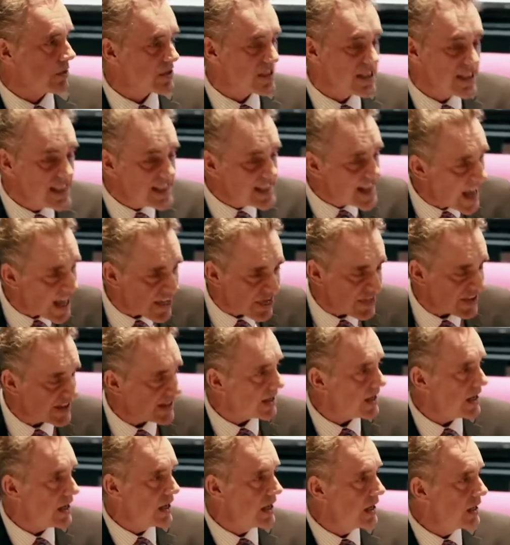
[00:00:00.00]
There's
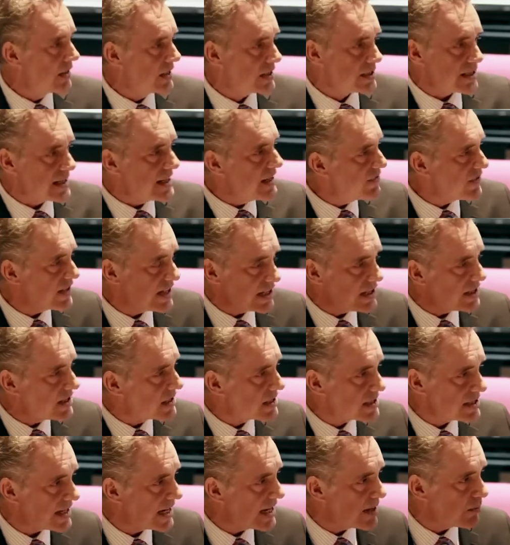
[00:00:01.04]
nothing that's mm-hmm. even in
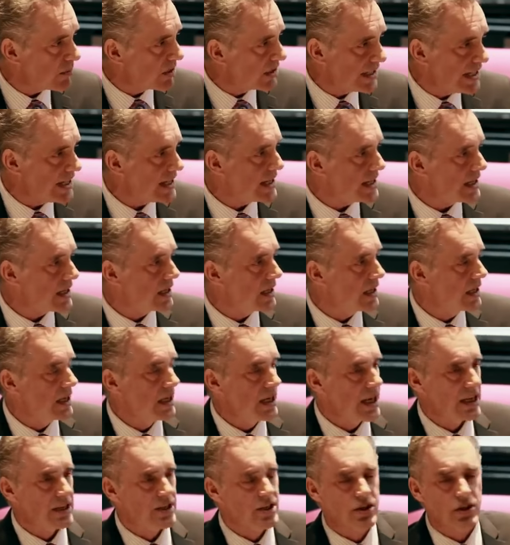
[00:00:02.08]
the same league.
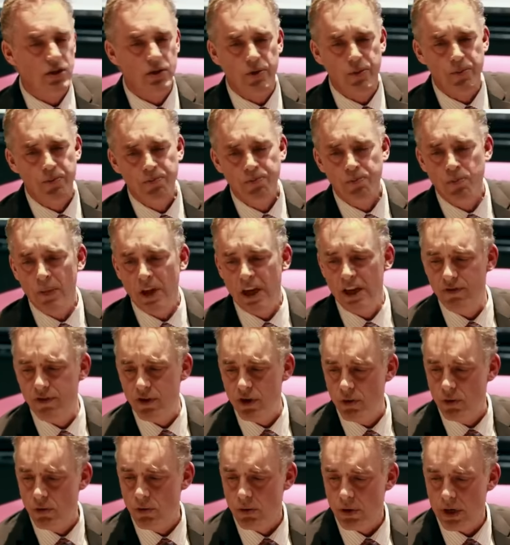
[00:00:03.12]
And so
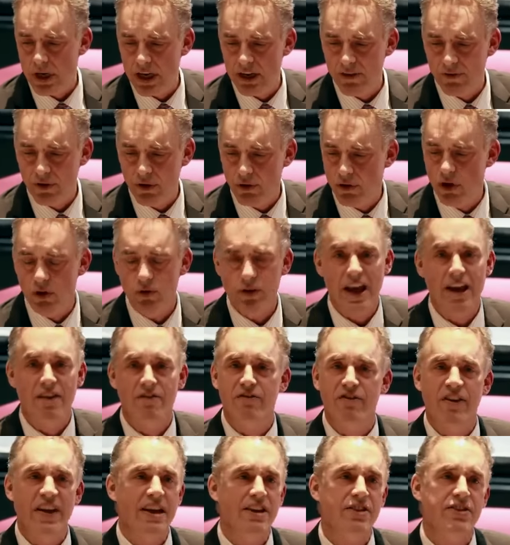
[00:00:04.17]
if you, if you don't
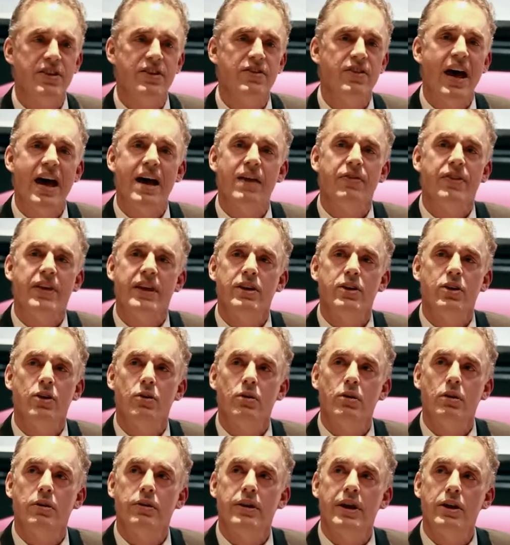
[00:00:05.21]
have faith in that, then
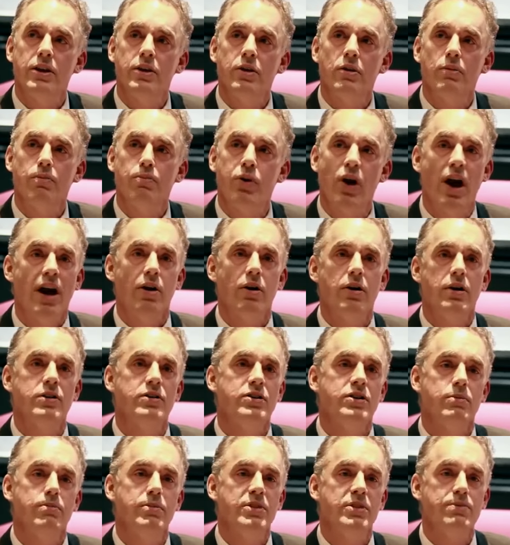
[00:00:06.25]
your, then your
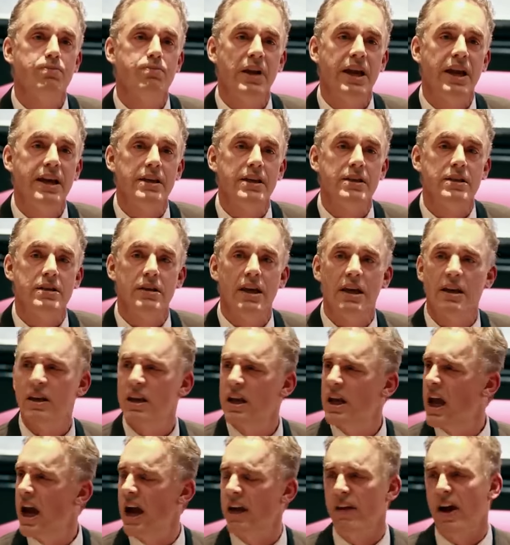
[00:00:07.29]
priorities are misplaced. And
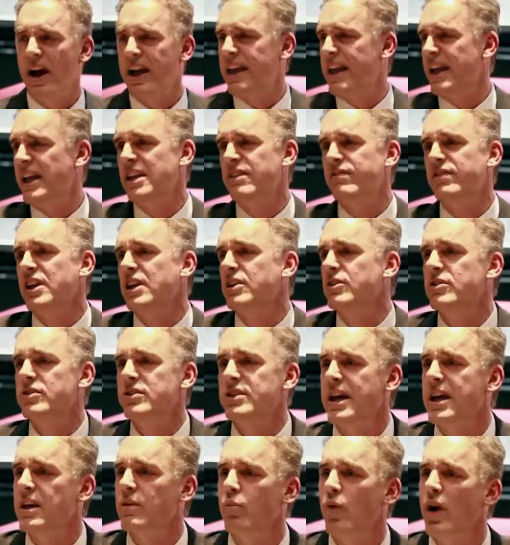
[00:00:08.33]
I, I can't even
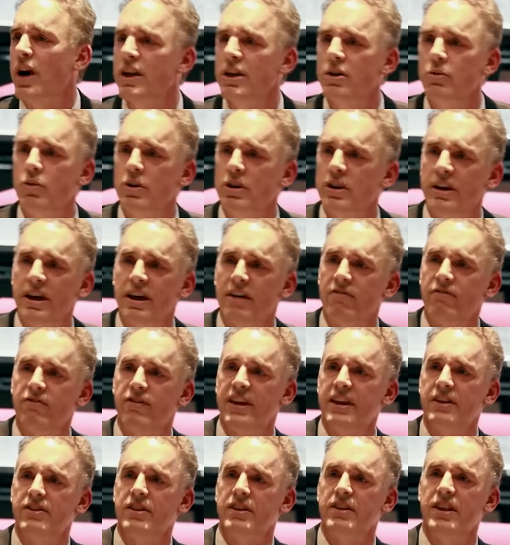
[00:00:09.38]
understand why you wouldn't have
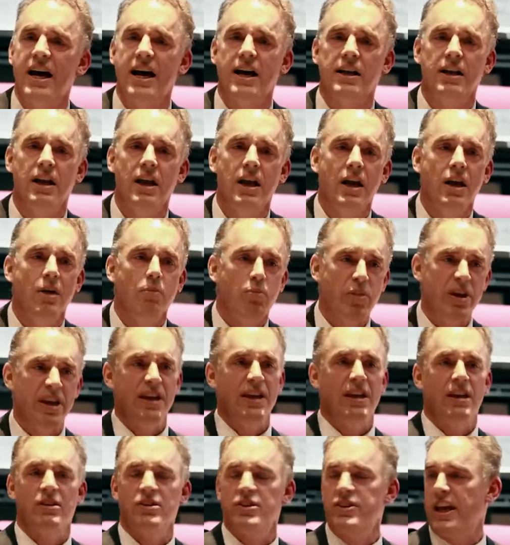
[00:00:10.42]
faith in that
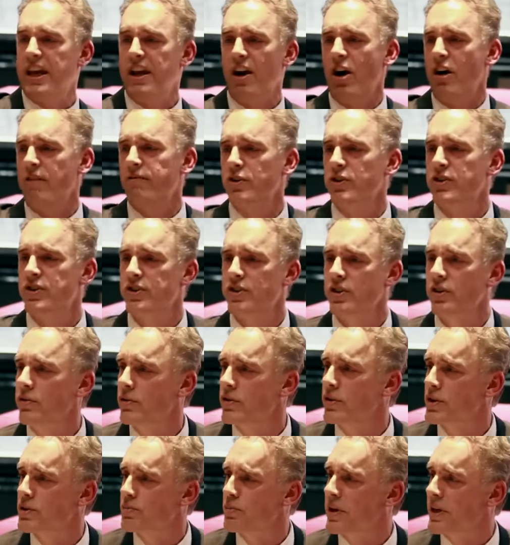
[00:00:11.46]
being, say, Harvard
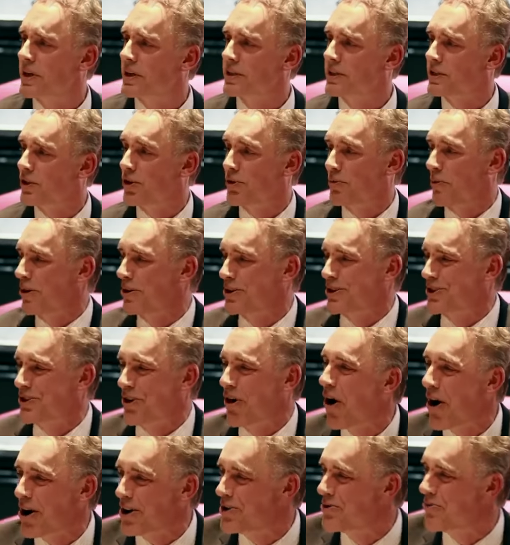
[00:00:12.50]
students, because look where it's
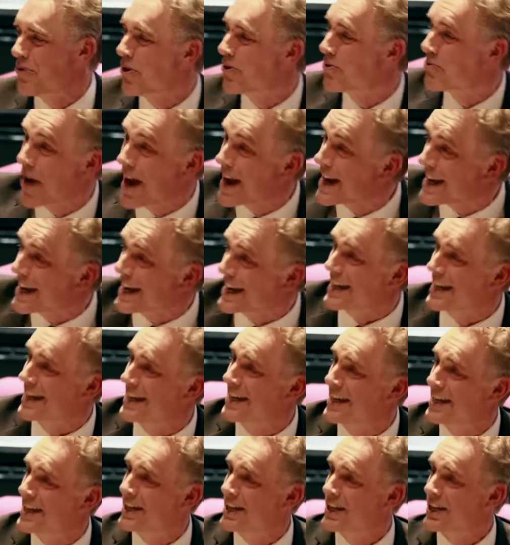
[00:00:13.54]
got you already.